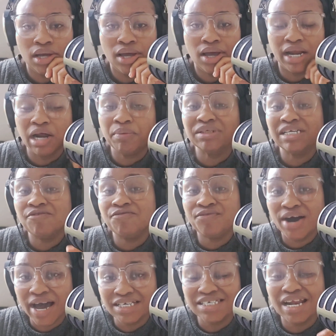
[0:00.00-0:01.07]
And I was
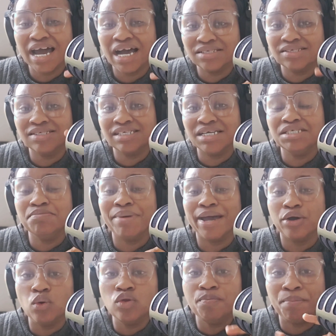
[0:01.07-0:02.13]
advised that I had to send in my
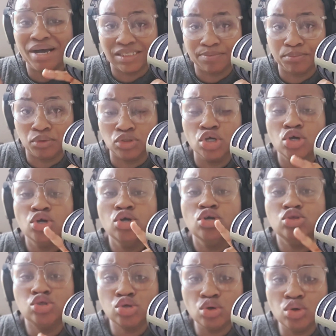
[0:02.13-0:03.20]
old passport
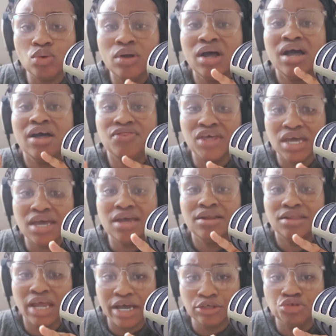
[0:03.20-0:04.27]
to the
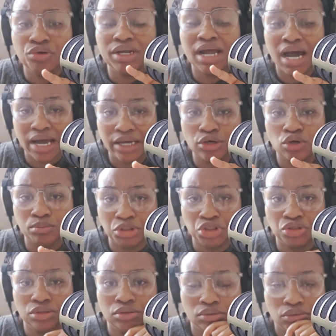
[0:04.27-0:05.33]
Nigerian High
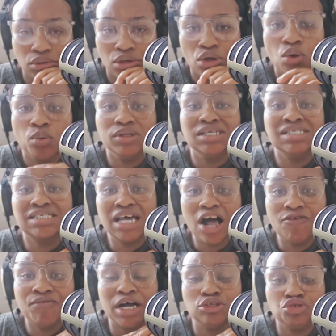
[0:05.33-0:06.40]
Commission with a
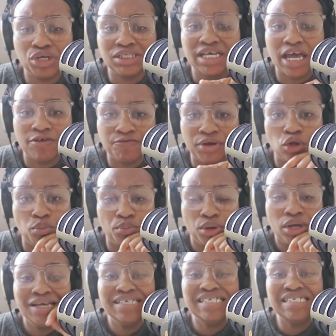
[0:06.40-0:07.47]
self-addressed envelope,
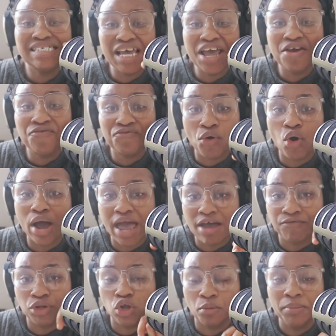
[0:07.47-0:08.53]
C4
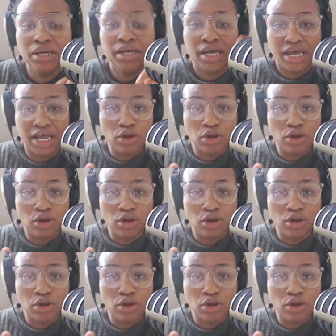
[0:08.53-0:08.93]
envelope. It